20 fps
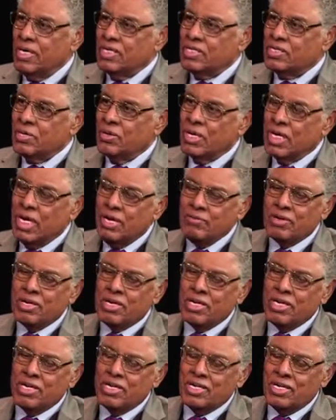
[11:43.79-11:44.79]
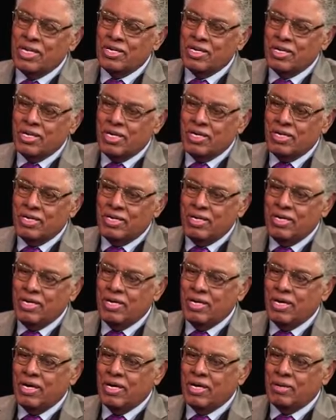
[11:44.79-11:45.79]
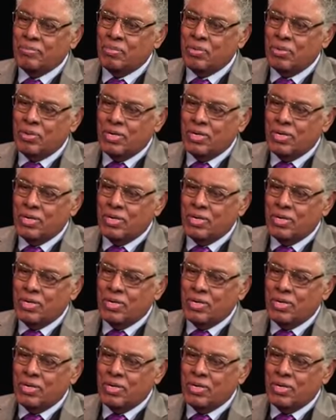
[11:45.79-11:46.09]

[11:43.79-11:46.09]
so that even in the